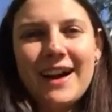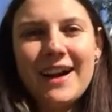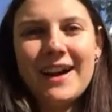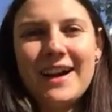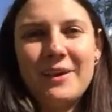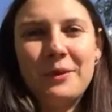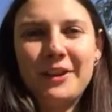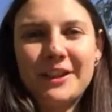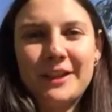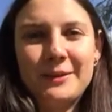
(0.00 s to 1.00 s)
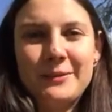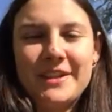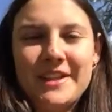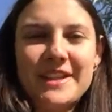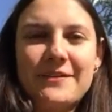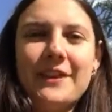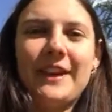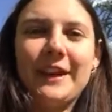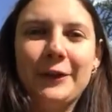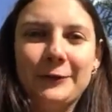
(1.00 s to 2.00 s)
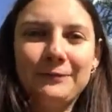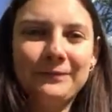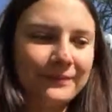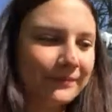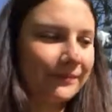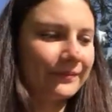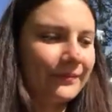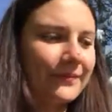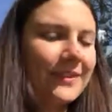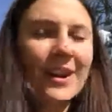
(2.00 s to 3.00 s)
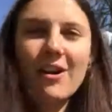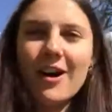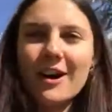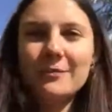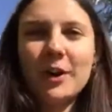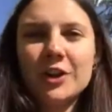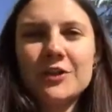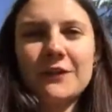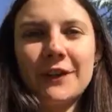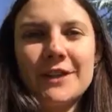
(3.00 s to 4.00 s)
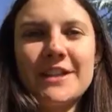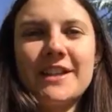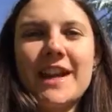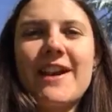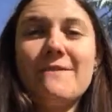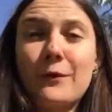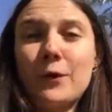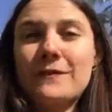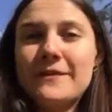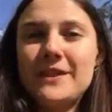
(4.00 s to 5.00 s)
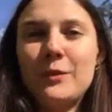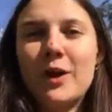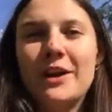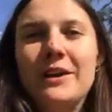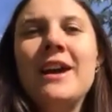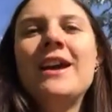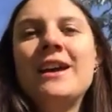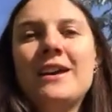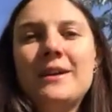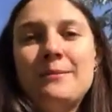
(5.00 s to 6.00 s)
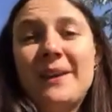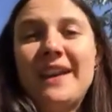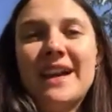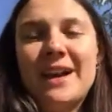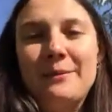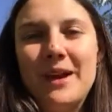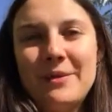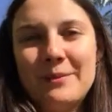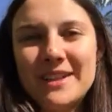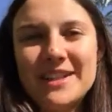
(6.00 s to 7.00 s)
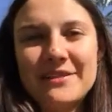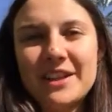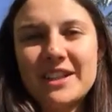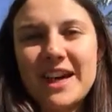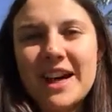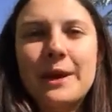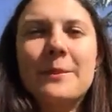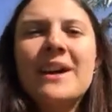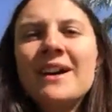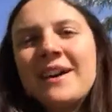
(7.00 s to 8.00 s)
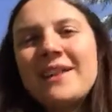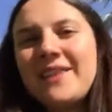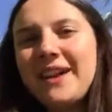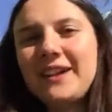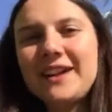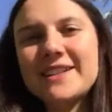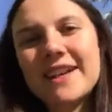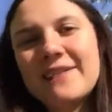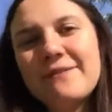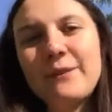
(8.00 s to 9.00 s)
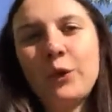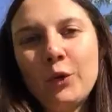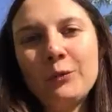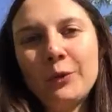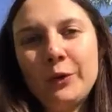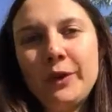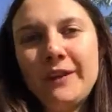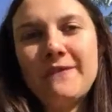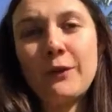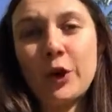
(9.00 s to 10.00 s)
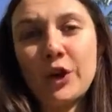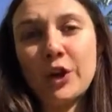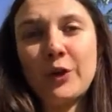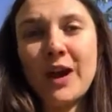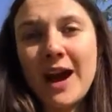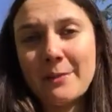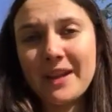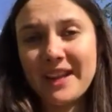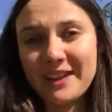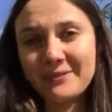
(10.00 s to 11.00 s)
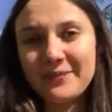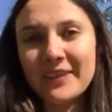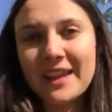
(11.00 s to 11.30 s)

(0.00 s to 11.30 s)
Hi, welcome to this video. On March 1st at 4.51 p.m. Pacific time, there is a full moon in Virgo happening.